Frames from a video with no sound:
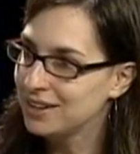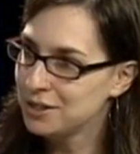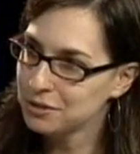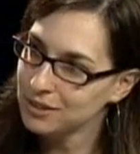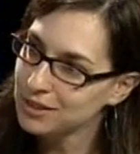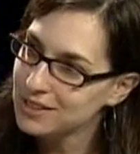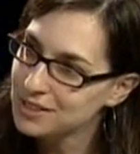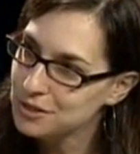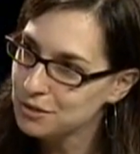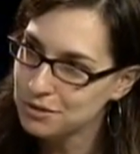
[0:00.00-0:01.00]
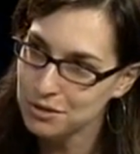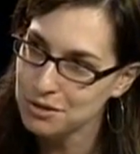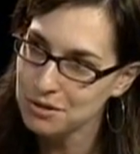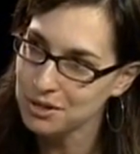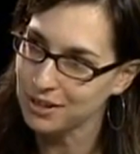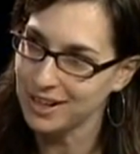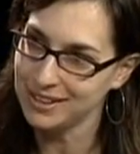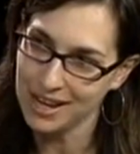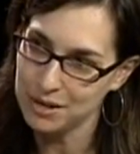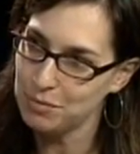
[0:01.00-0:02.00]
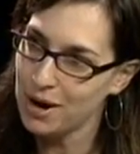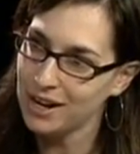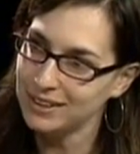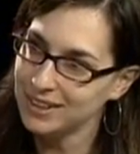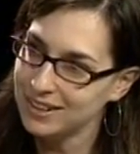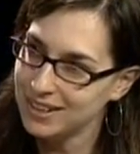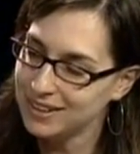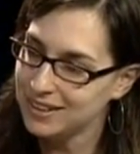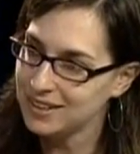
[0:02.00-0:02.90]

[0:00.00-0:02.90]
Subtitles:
look at this new yogurt, and piling it in,